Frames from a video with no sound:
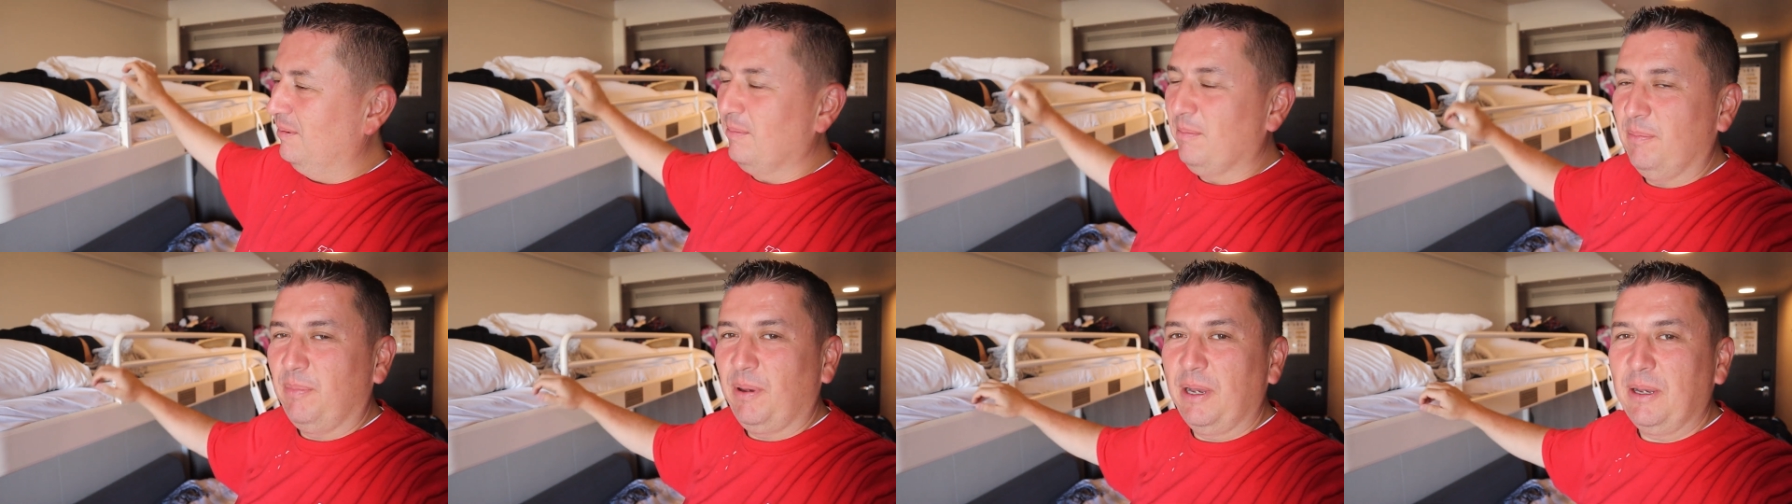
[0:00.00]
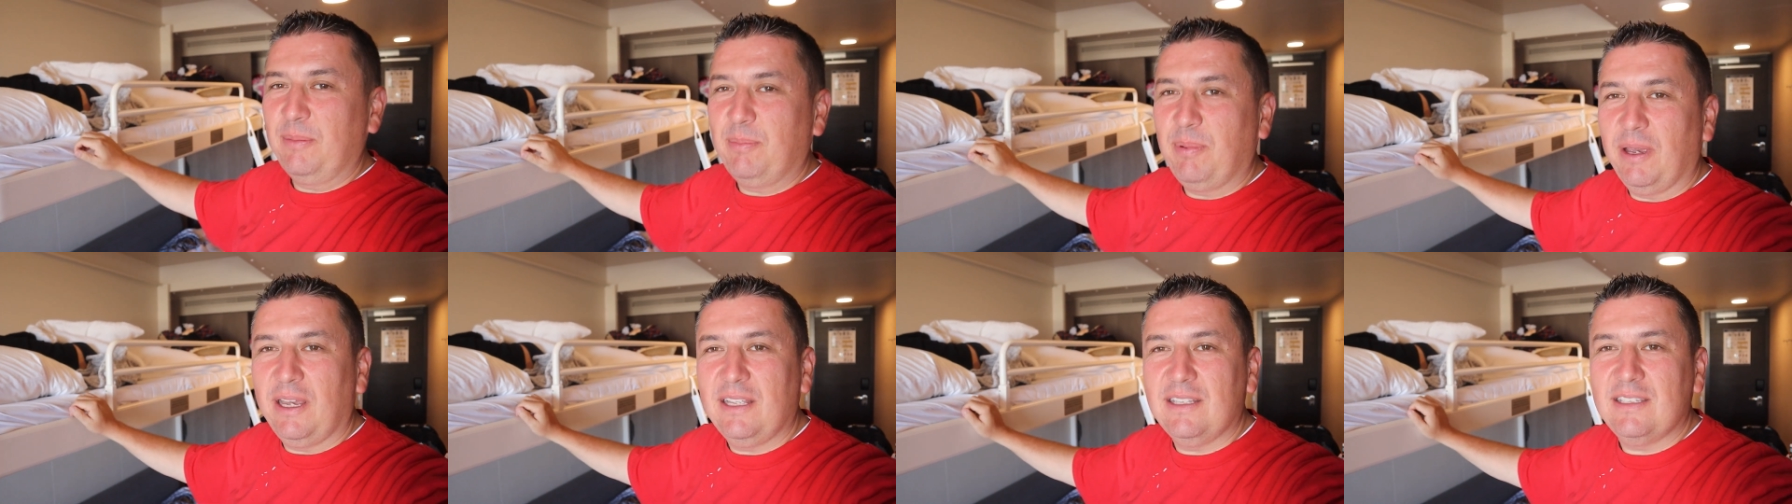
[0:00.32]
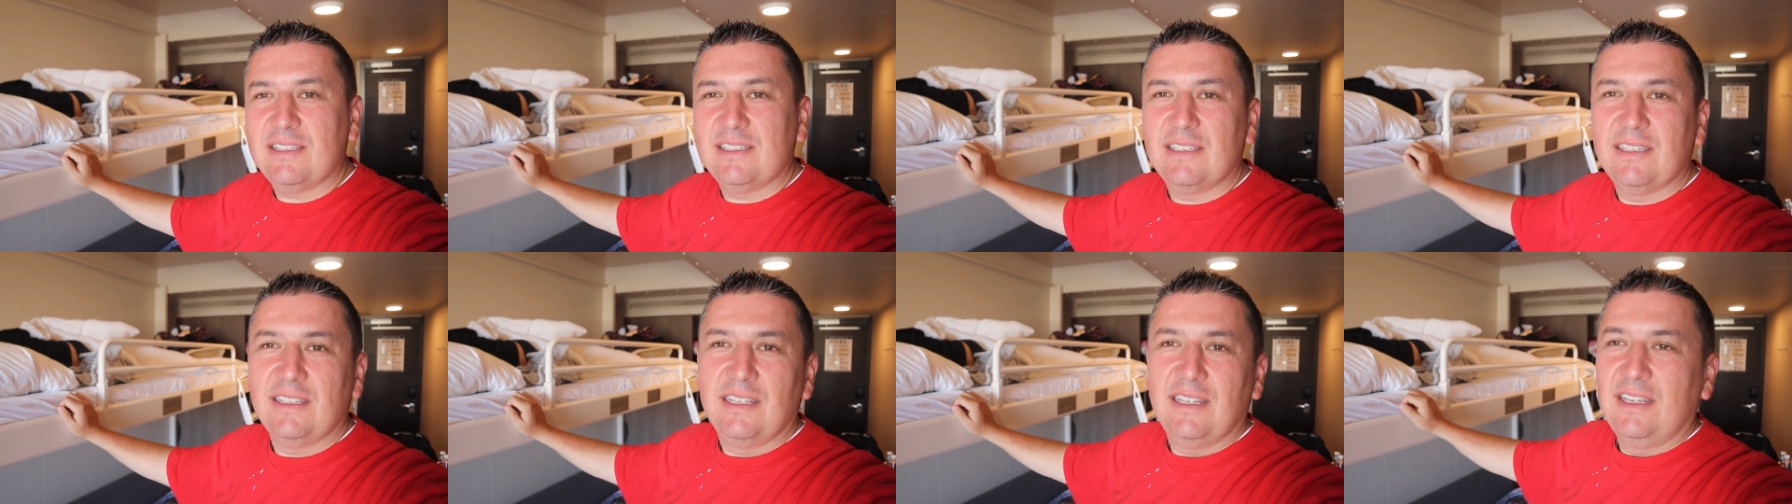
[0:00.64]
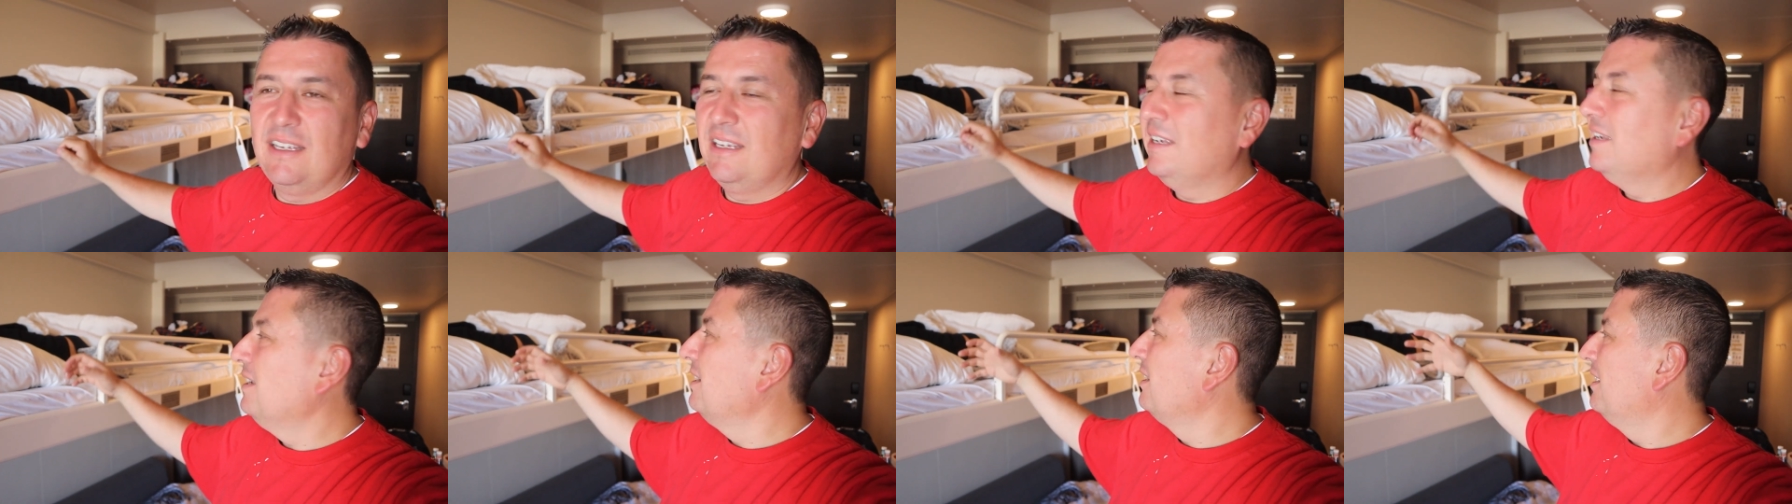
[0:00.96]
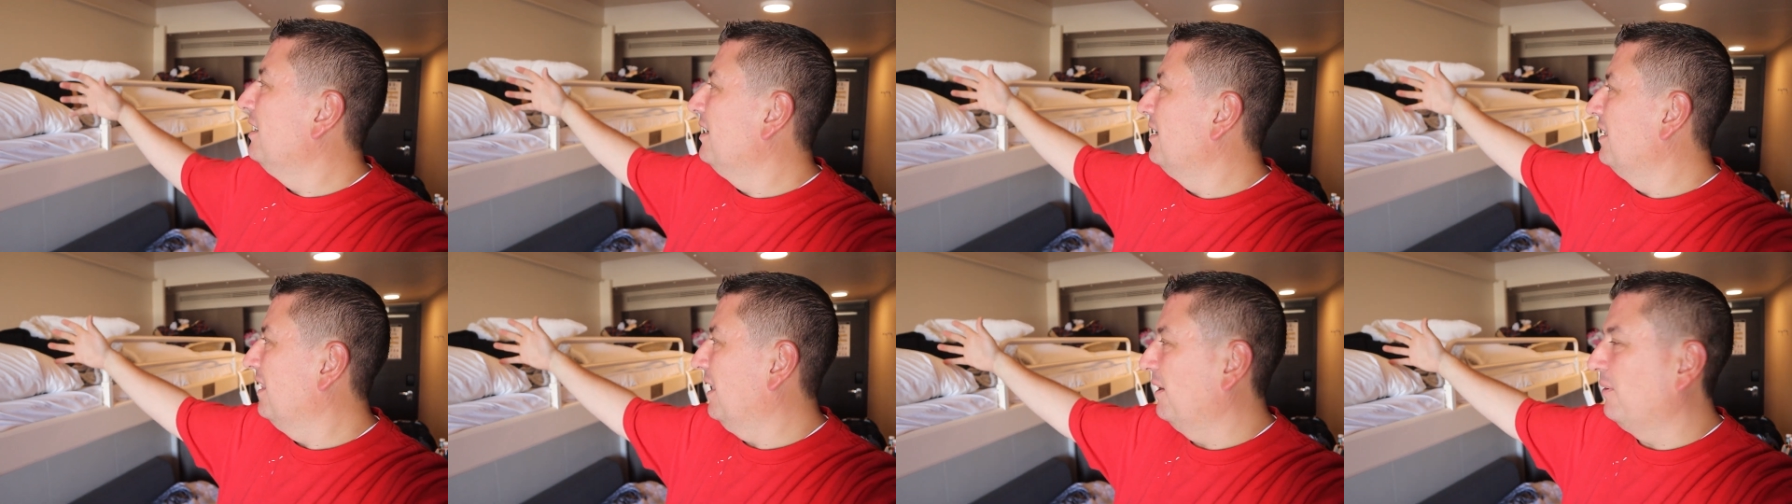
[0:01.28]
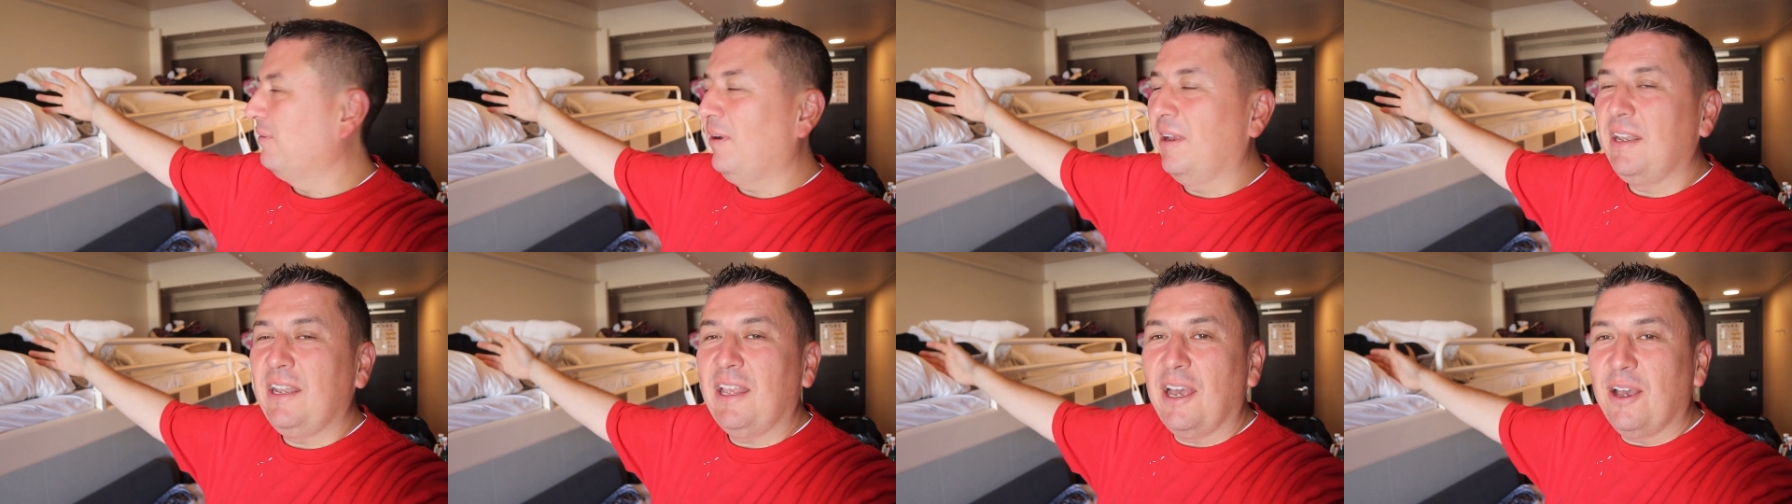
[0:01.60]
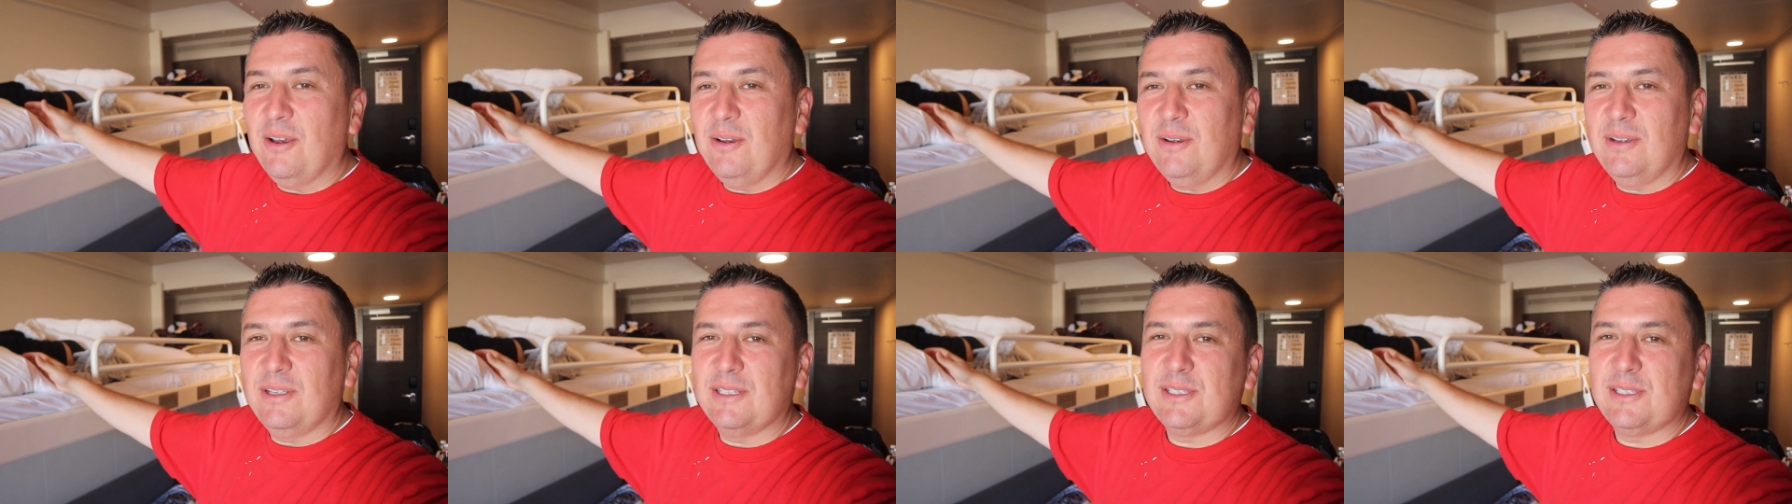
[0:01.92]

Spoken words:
bunk beds, like right now,